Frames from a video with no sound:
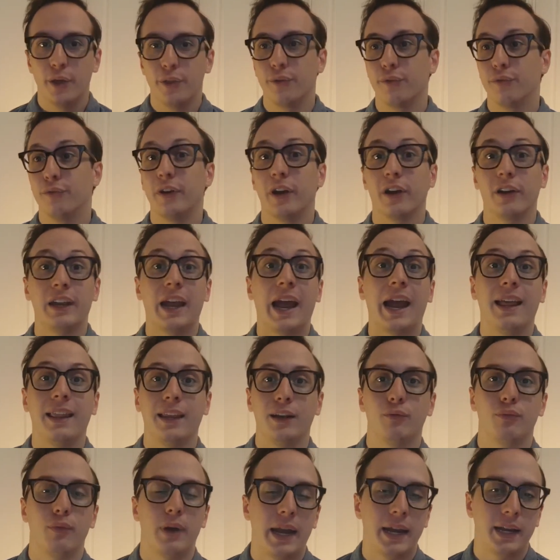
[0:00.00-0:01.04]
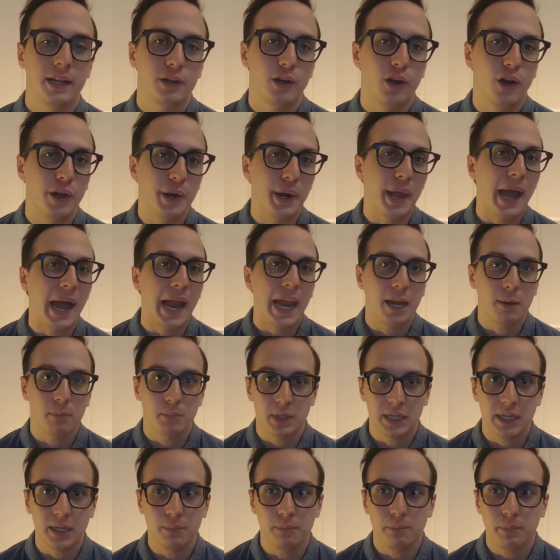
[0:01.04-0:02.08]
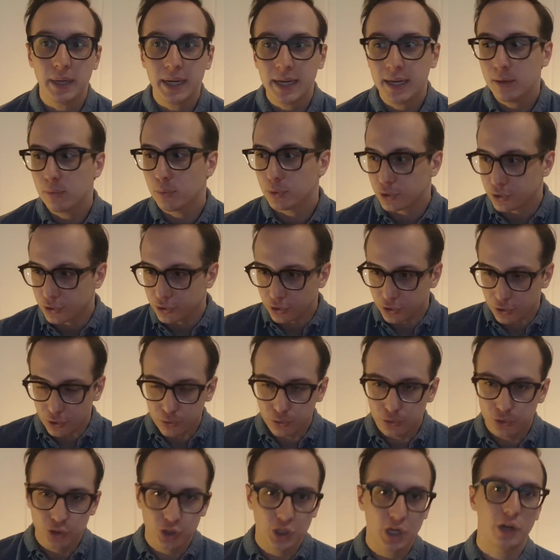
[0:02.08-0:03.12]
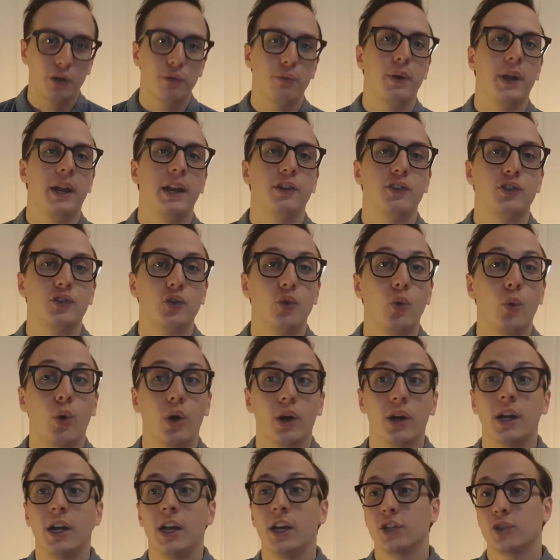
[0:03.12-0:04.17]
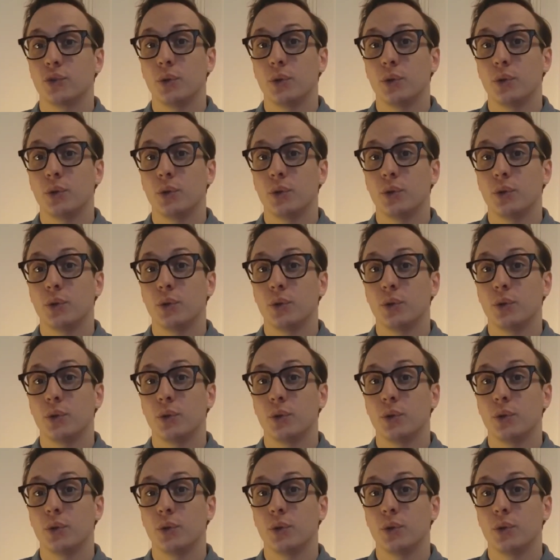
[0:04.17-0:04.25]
They're very highly ranked on IMDb, which is a user-generated score.